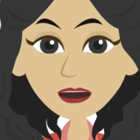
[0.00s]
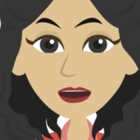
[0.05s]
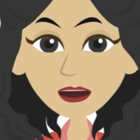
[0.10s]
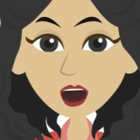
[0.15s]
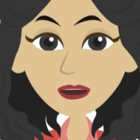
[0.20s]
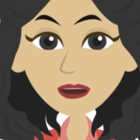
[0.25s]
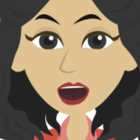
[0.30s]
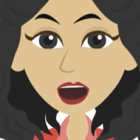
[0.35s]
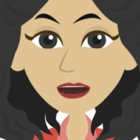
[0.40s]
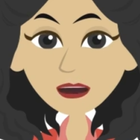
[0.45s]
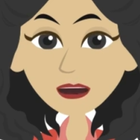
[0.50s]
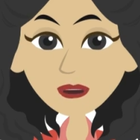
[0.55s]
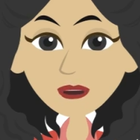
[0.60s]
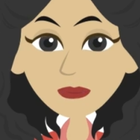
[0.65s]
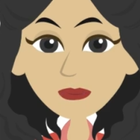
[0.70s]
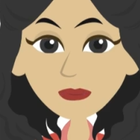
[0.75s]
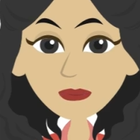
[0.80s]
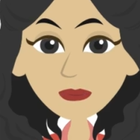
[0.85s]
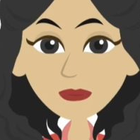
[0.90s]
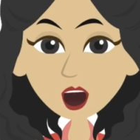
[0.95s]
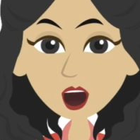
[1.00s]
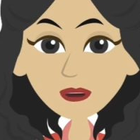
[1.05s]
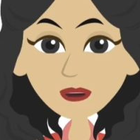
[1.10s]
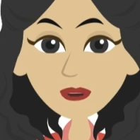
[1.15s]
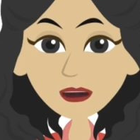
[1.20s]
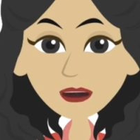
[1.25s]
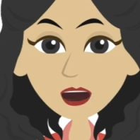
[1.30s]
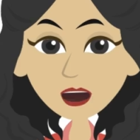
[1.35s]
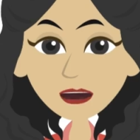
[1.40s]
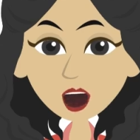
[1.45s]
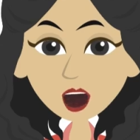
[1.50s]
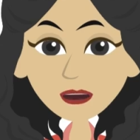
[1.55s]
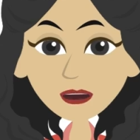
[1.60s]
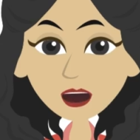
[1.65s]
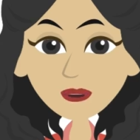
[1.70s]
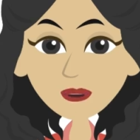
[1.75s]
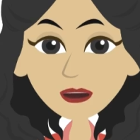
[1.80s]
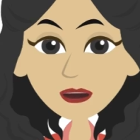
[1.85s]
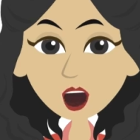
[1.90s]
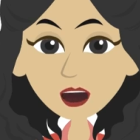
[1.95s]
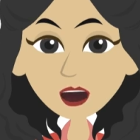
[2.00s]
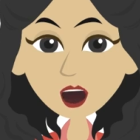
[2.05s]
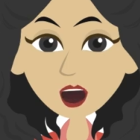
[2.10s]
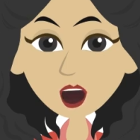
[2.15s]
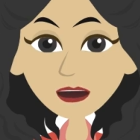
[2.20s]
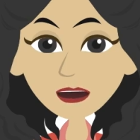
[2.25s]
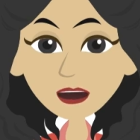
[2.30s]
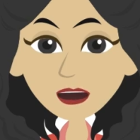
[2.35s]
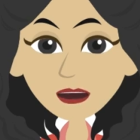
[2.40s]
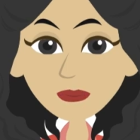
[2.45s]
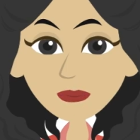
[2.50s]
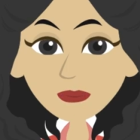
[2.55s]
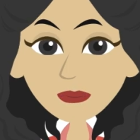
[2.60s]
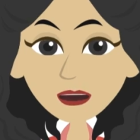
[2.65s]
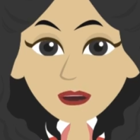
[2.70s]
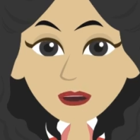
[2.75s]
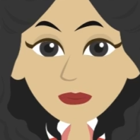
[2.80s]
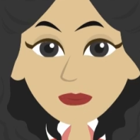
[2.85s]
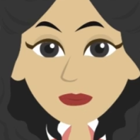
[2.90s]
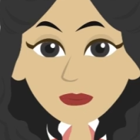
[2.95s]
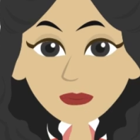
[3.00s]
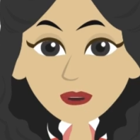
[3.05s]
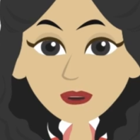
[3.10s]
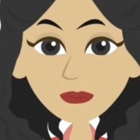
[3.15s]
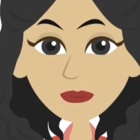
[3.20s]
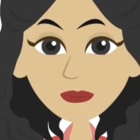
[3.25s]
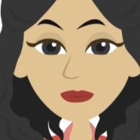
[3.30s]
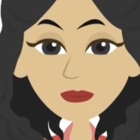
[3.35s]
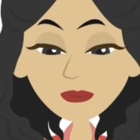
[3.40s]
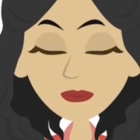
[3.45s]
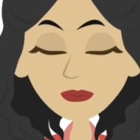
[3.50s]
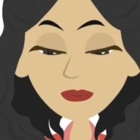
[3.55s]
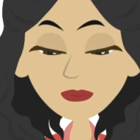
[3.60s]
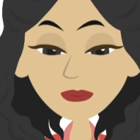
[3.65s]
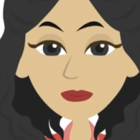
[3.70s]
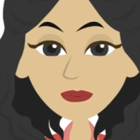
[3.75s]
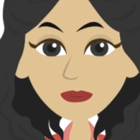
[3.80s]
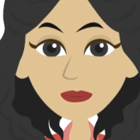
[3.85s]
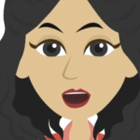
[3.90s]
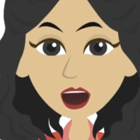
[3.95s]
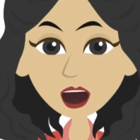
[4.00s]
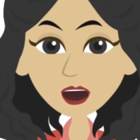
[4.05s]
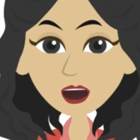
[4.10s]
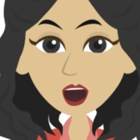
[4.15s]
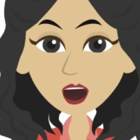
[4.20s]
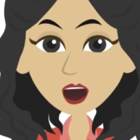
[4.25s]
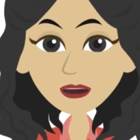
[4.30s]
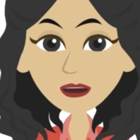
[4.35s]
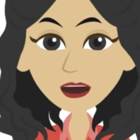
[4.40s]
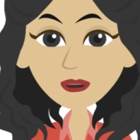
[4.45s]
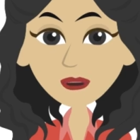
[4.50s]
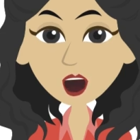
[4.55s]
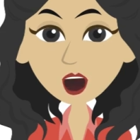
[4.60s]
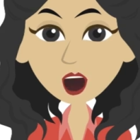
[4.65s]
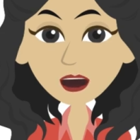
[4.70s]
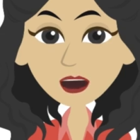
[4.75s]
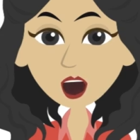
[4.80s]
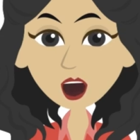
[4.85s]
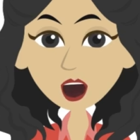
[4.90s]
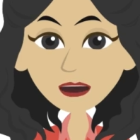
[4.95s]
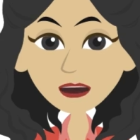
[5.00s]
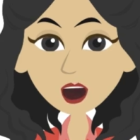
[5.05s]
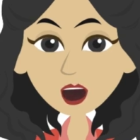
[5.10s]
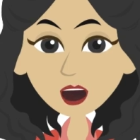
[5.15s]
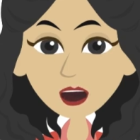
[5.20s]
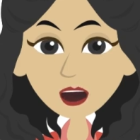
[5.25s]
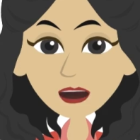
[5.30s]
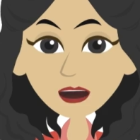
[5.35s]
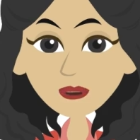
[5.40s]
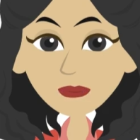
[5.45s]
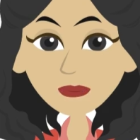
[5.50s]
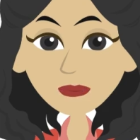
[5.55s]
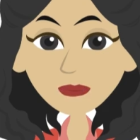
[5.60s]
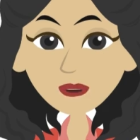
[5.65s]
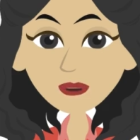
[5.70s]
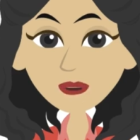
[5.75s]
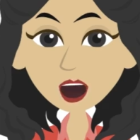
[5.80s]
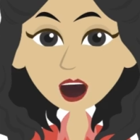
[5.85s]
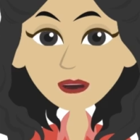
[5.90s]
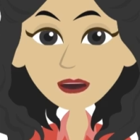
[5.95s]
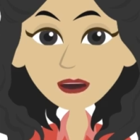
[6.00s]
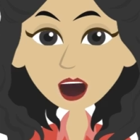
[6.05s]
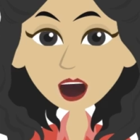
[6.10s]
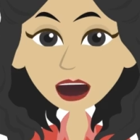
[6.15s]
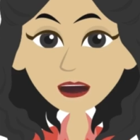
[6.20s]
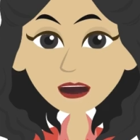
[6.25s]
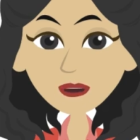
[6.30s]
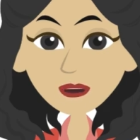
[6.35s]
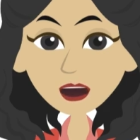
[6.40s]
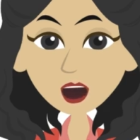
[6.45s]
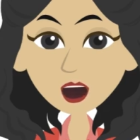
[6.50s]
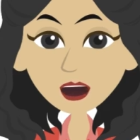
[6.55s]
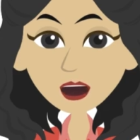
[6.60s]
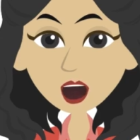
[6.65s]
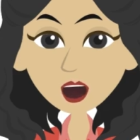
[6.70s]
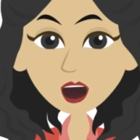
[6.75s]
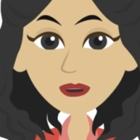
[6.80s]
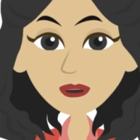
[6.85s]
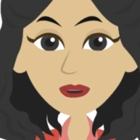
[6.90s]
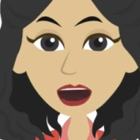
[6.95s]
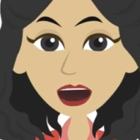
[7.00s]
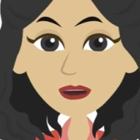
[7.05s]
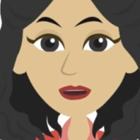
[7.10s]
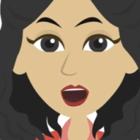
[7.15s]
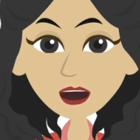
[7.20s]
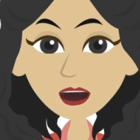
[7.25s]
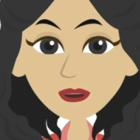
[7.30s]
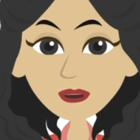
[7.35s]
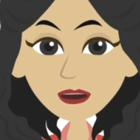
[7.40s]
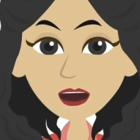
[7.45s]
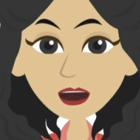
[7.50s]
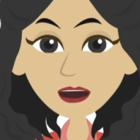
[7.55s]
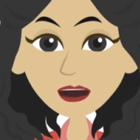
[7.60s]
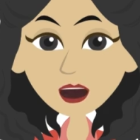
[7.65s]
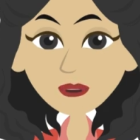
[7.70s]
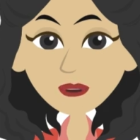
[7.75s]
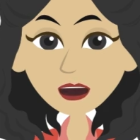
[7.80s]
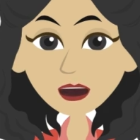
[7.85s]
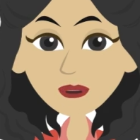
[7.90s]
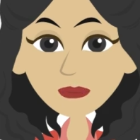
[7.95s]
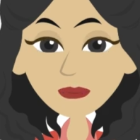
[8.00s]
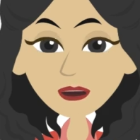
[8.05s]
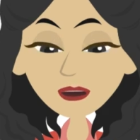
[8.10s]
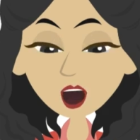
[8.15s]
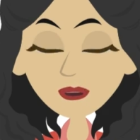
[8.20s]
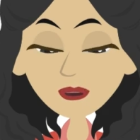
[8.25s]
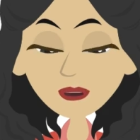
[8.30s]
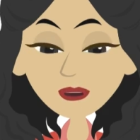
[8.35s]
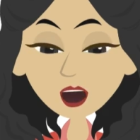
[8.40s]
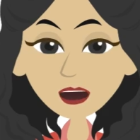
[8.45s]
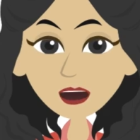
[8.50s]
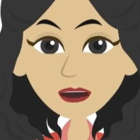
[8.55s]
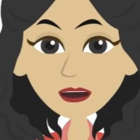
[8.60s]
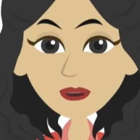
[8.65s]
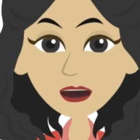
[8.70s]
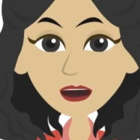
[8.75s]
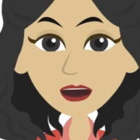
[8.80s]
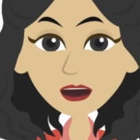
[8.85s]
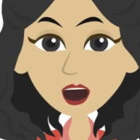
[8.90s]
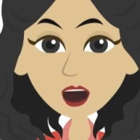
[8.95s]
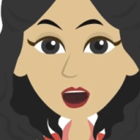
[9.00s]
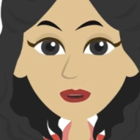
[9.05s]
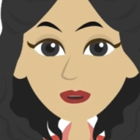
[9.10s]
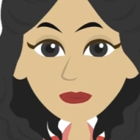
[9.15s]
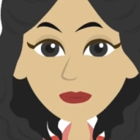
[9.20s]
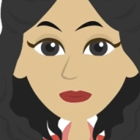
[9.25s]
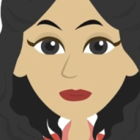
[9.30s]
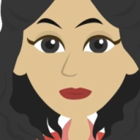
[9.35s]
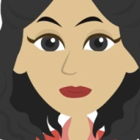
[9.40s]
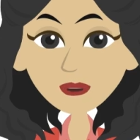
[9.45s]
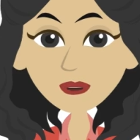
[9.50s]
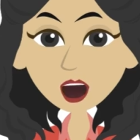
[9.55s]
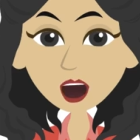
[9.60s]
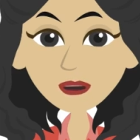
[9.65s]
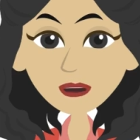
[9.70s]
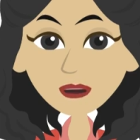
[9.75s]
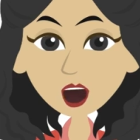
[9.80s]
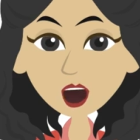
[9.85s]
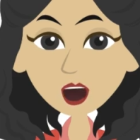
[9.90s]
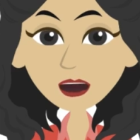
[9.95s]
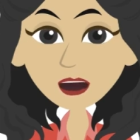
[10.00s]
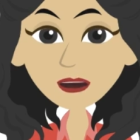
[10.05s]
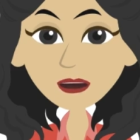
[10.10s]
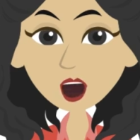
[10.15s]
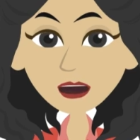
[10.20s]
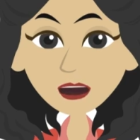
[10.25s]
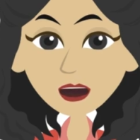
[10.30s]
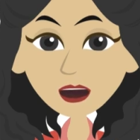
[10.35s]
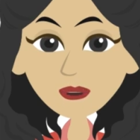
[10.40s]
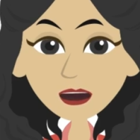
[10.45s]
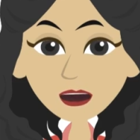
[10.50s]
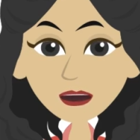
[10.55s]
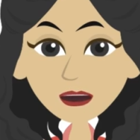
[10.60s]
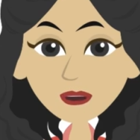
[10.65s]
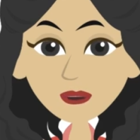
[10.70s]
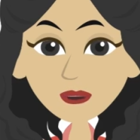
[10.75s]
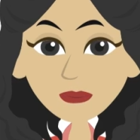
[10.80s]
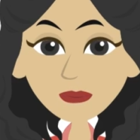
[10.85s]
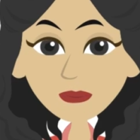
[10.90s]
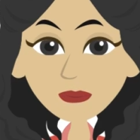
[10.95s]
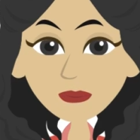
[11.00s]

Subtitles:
in the water than any other state in the United States. For example, here in Alabama, we have more different kinds of freshwater turtles than any other state.